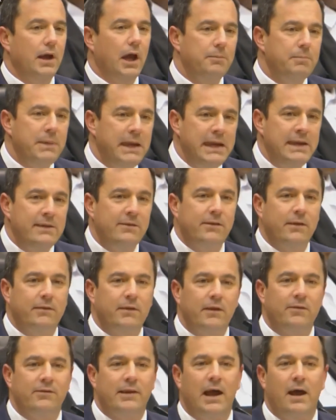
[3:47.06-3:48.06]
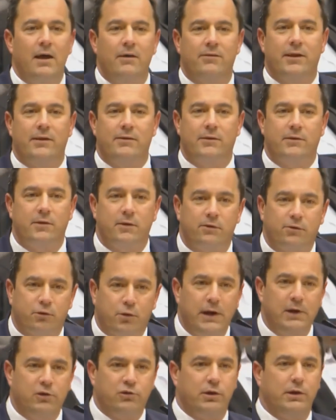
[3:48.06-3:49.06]
It means that this House has
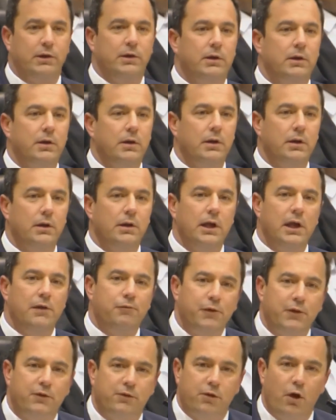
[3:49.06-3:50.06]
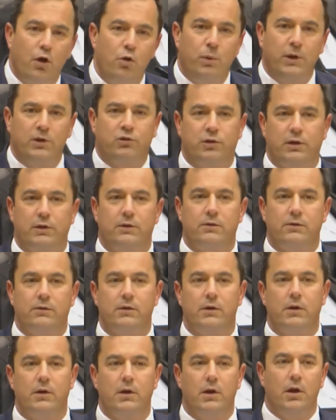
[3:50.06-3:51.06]
discretion, if it so wishes,
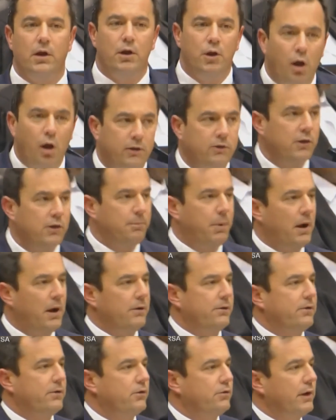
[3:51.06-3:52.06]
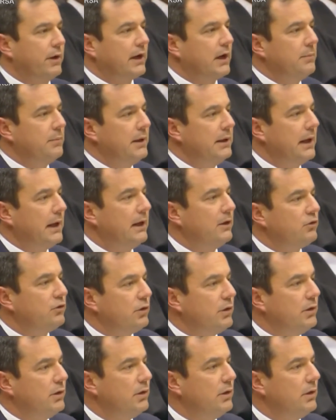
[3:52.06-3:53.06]
not to pass this
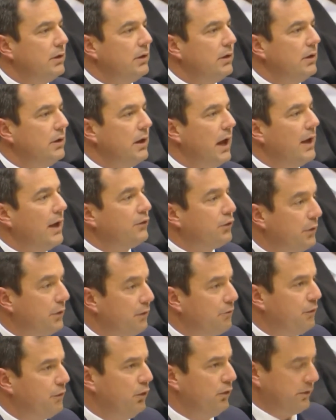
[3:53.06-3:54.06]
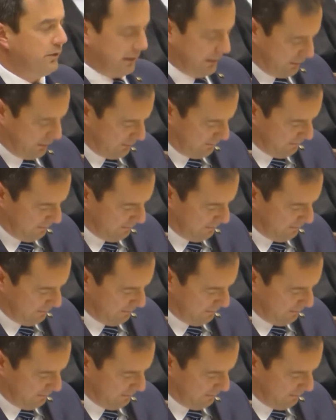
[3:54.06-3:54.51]
recommendation and to refuse it.